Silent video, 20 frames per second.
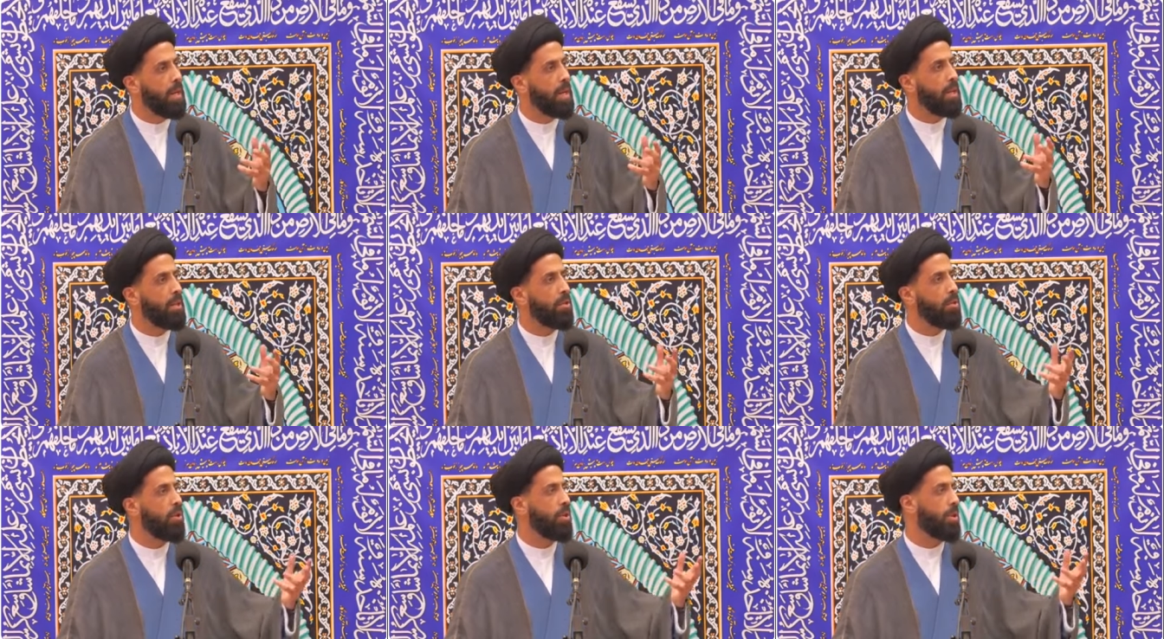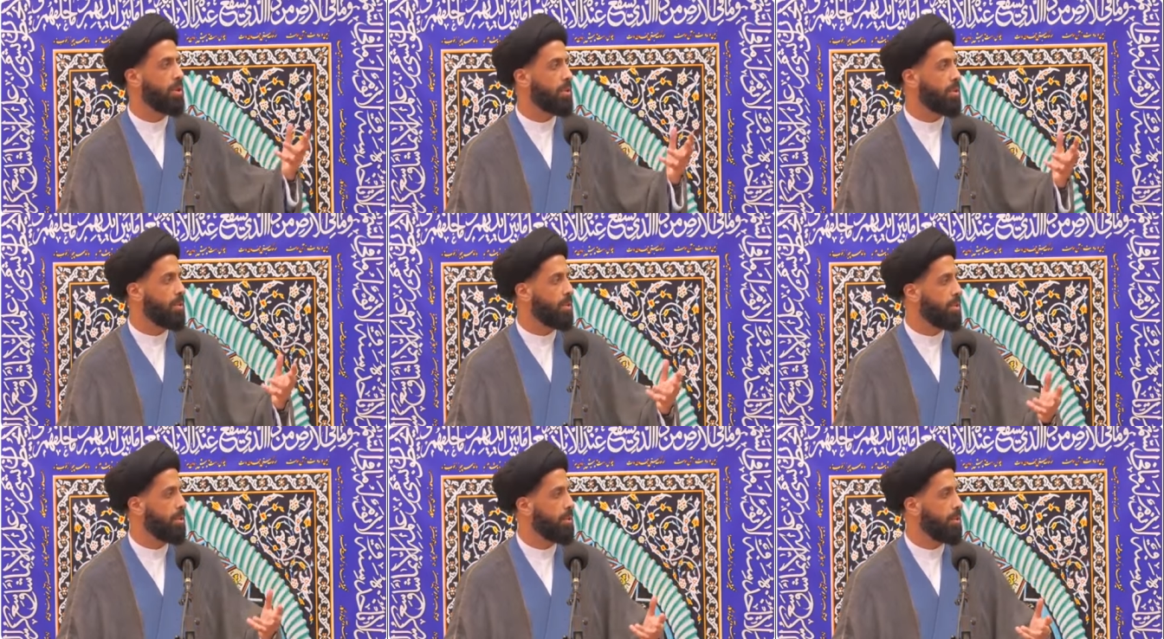he
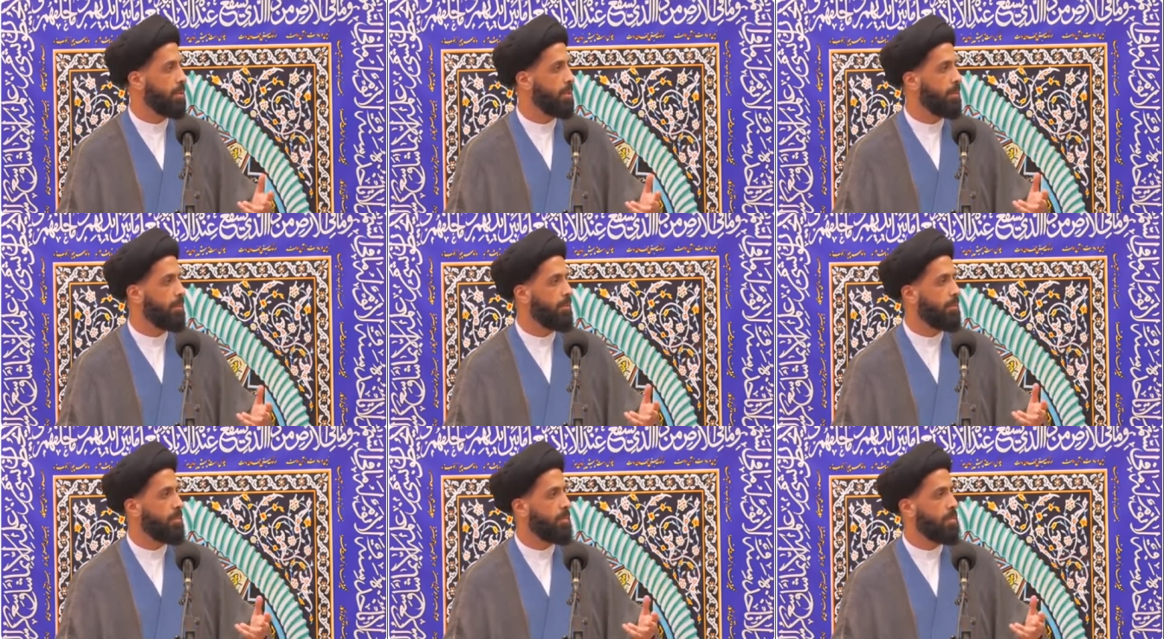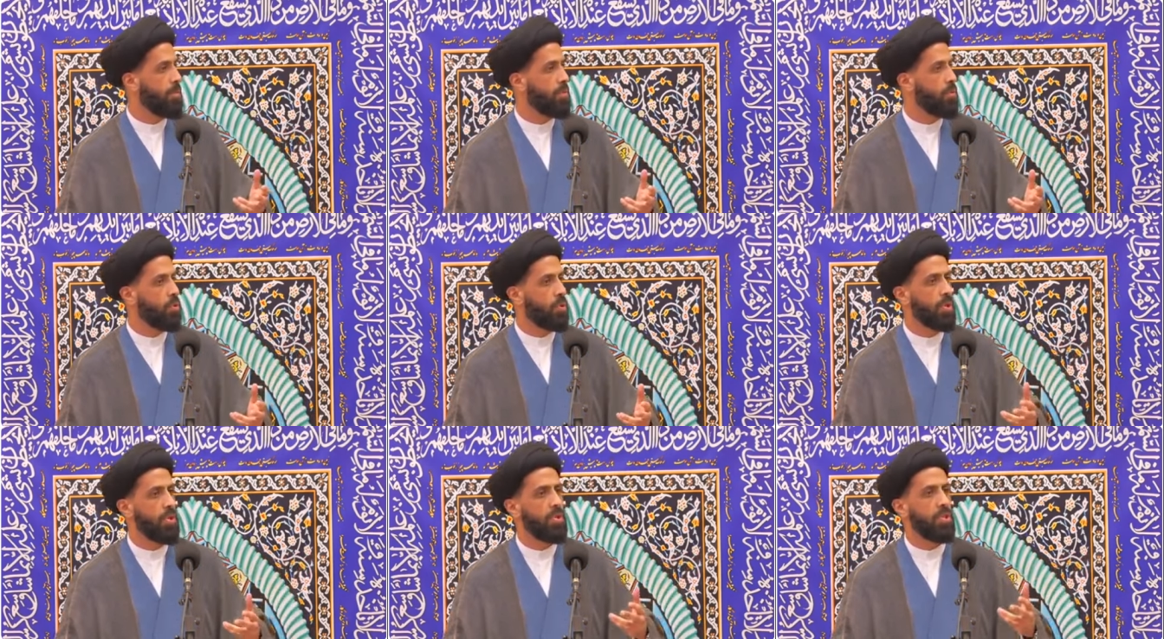looked
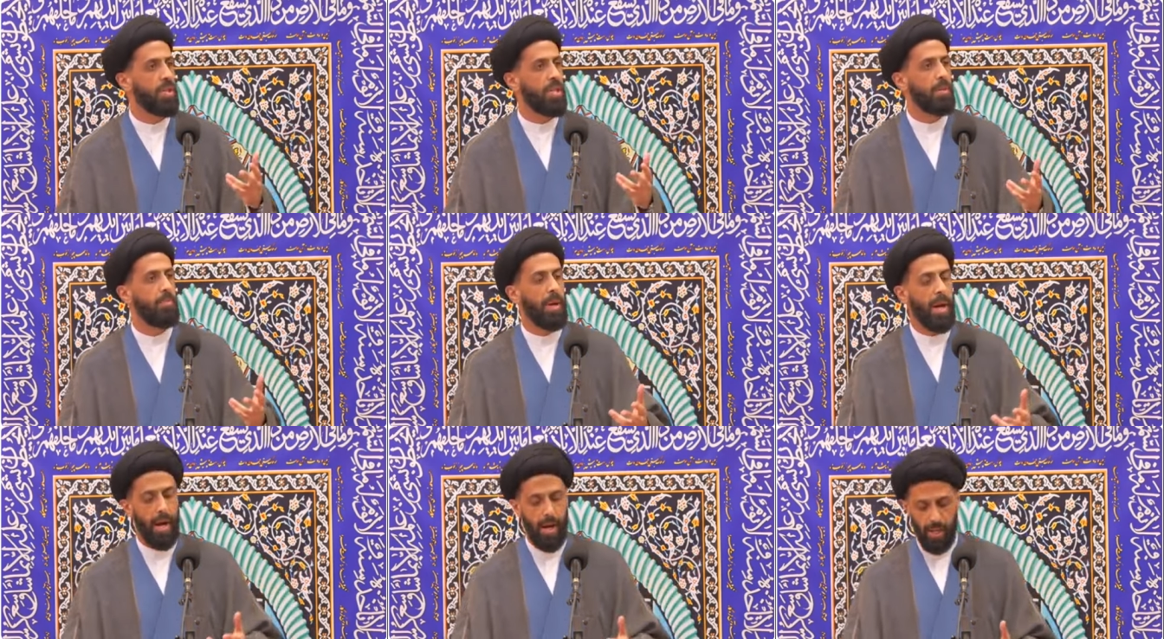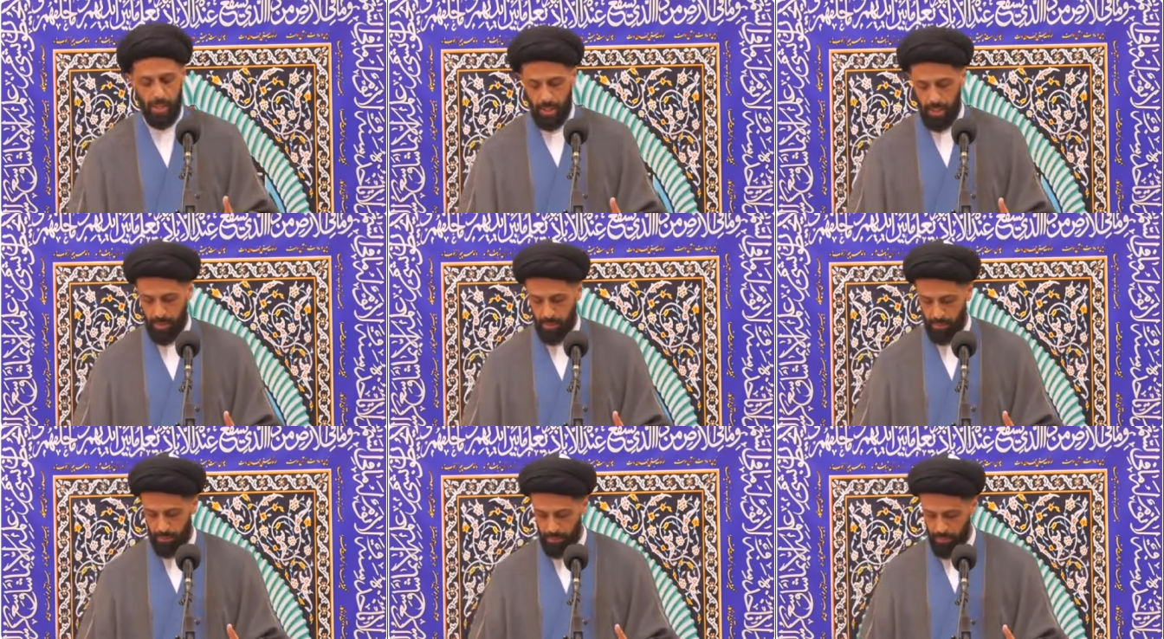to the city behind
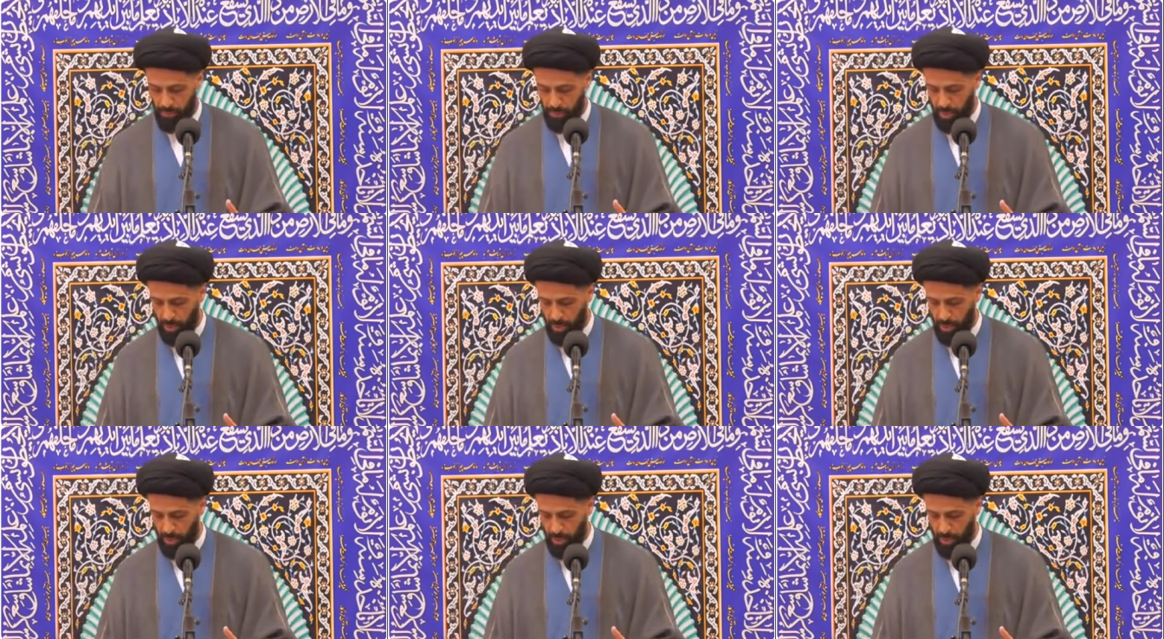him